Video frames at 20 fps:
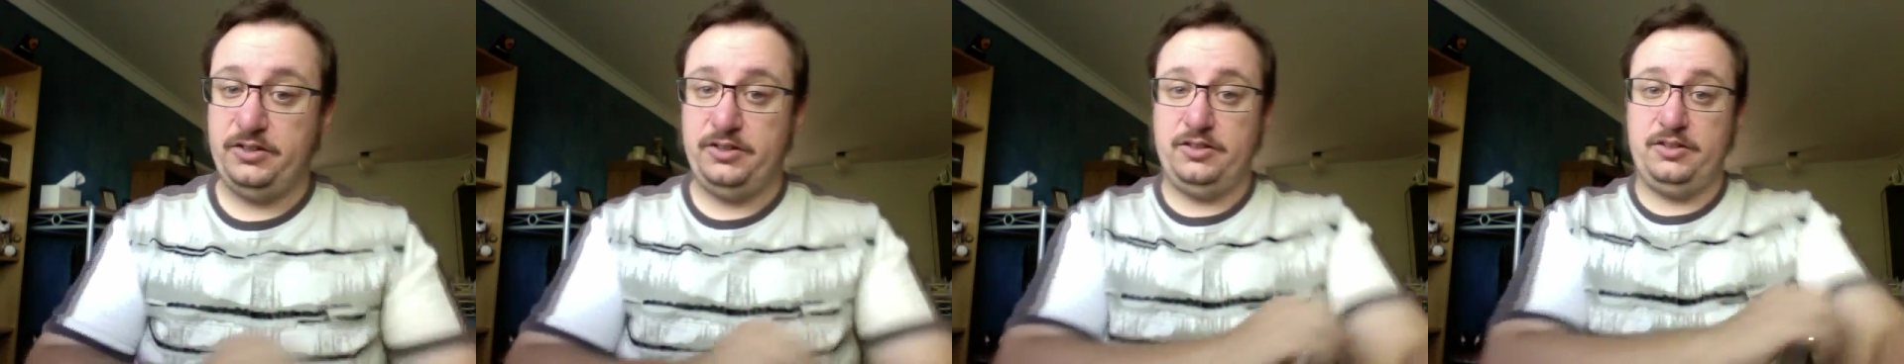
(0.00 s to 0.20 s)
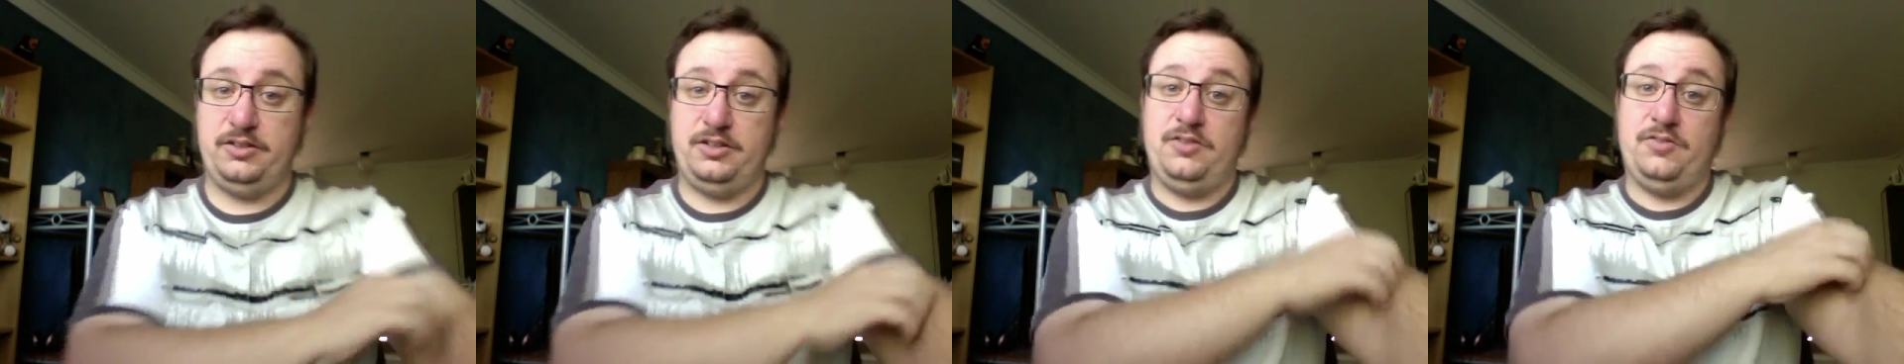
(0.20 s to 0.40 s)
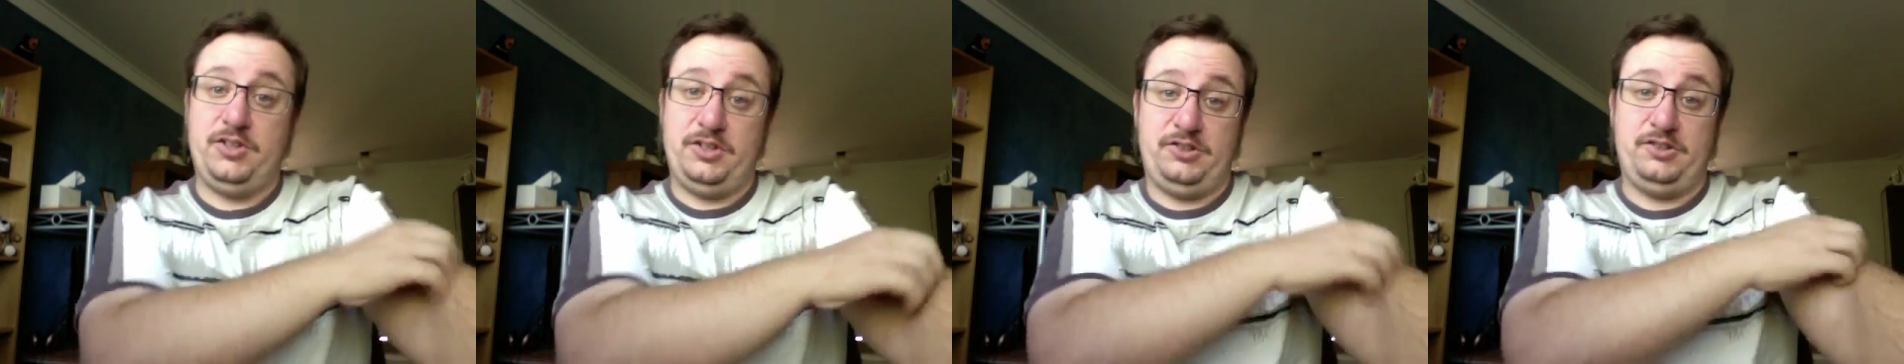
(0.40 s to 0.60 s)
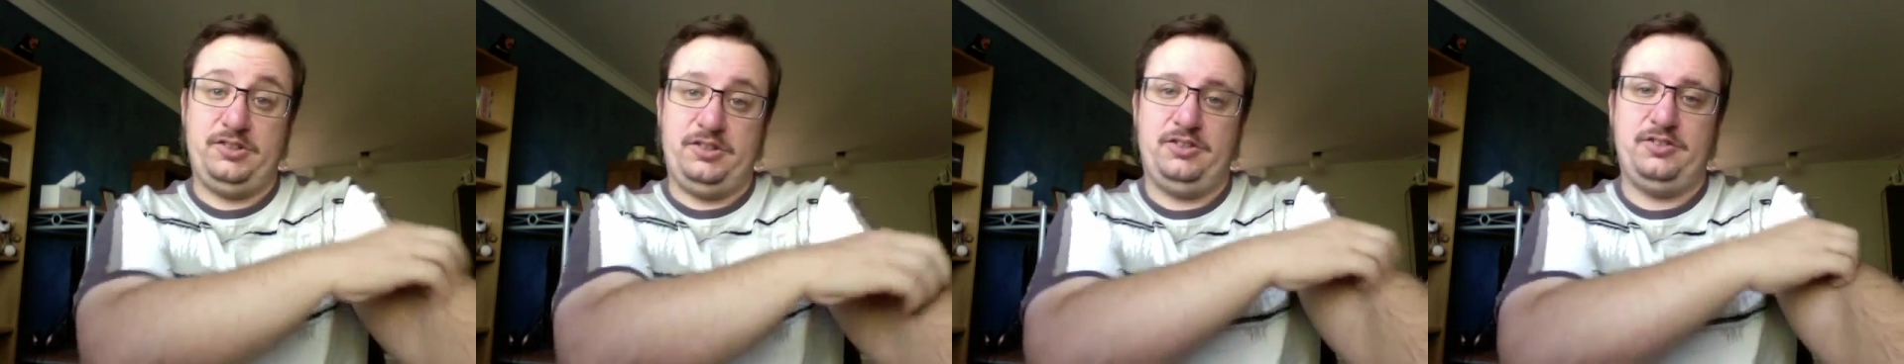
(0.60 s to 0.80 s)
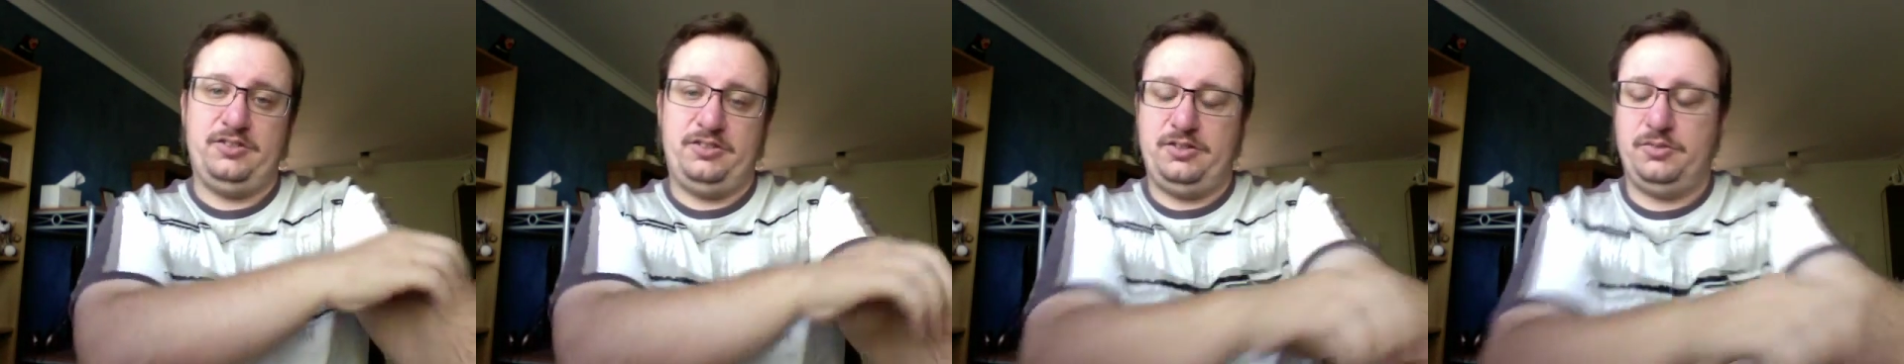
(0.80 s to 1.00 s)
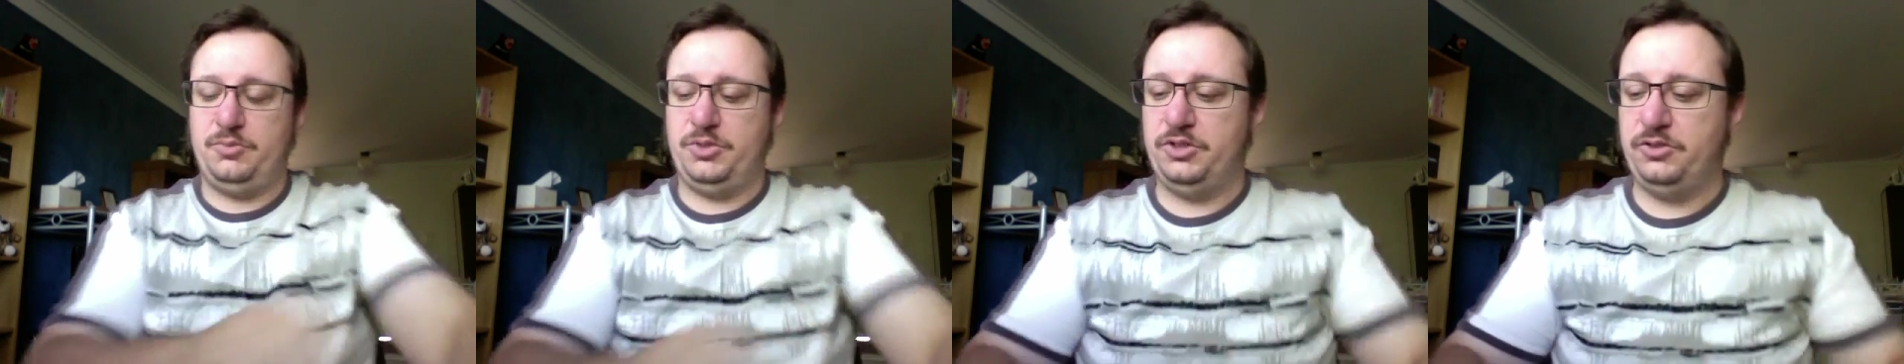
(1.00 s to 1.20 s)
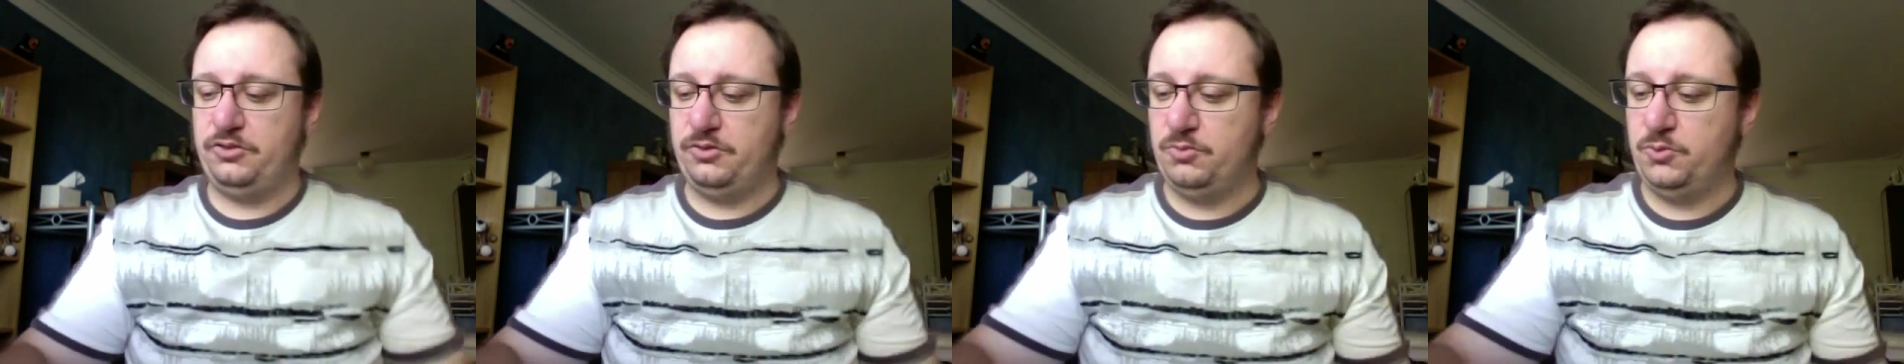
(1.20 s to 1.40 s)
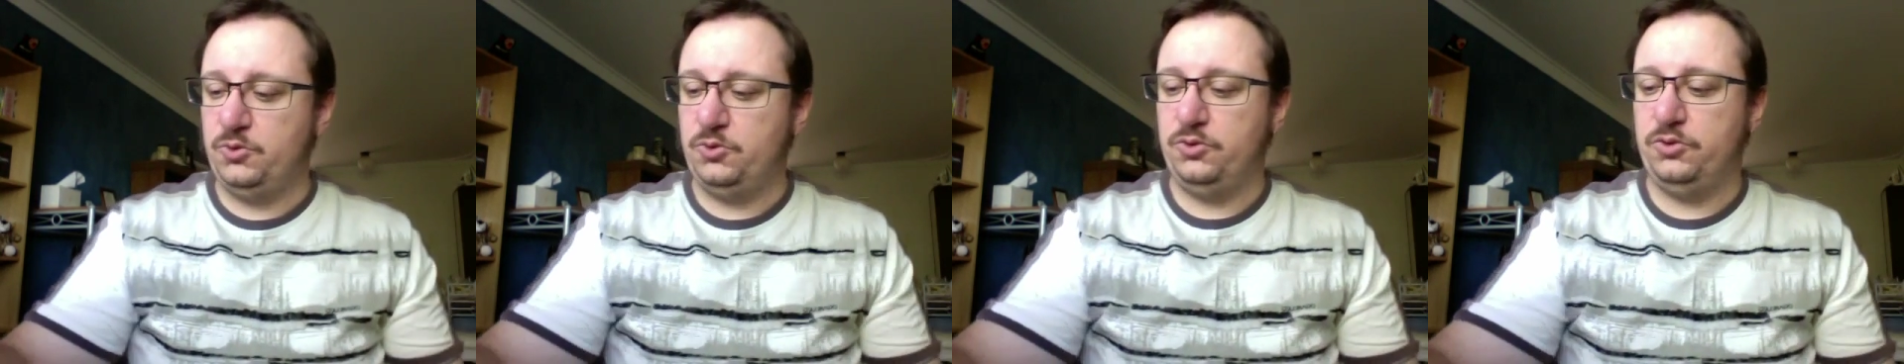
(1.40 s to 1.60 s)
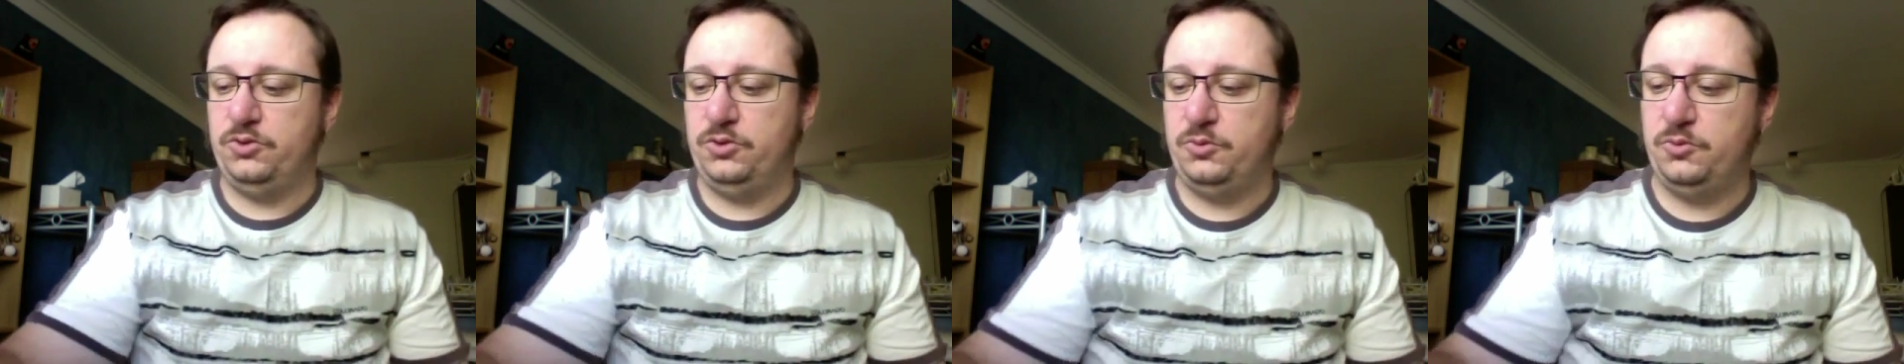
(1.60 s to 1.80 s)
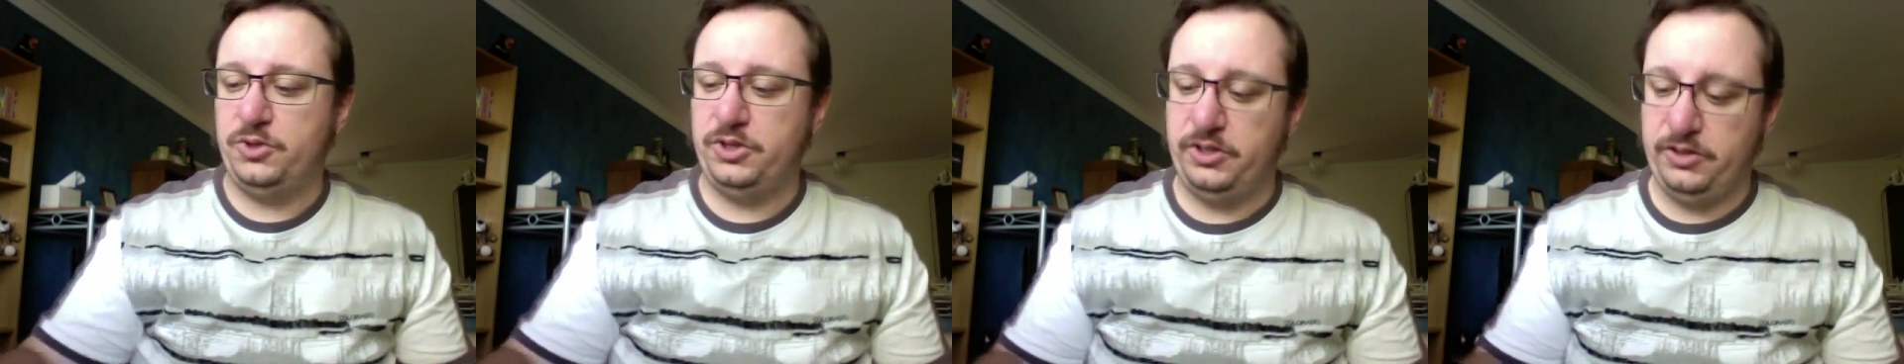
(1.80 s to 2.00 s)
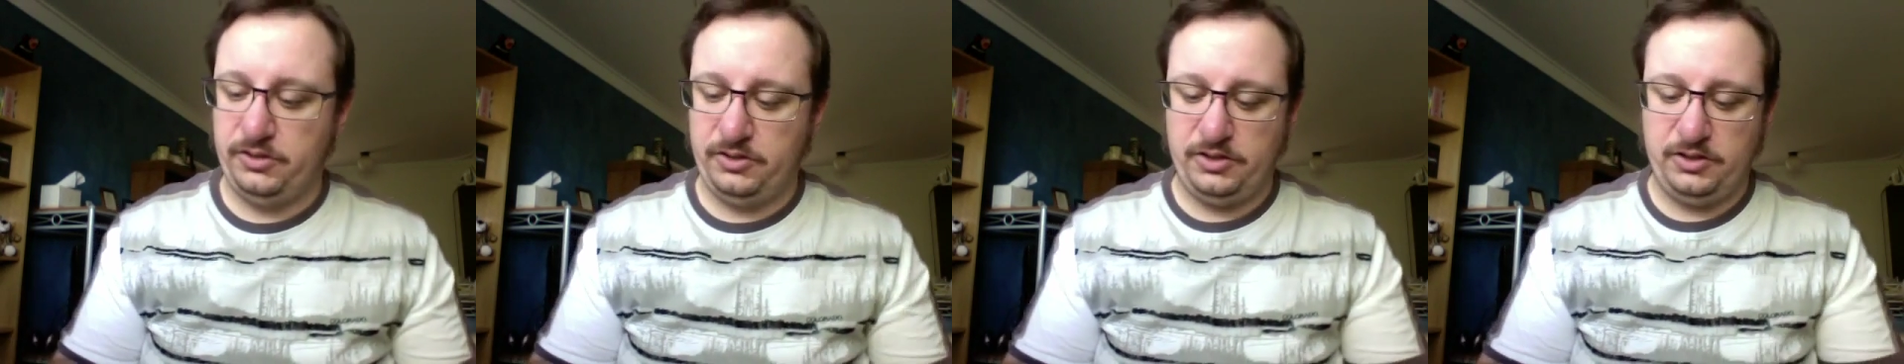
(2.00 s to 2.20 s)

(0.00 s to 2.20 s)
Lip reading: and I've actually got a bunch more on the way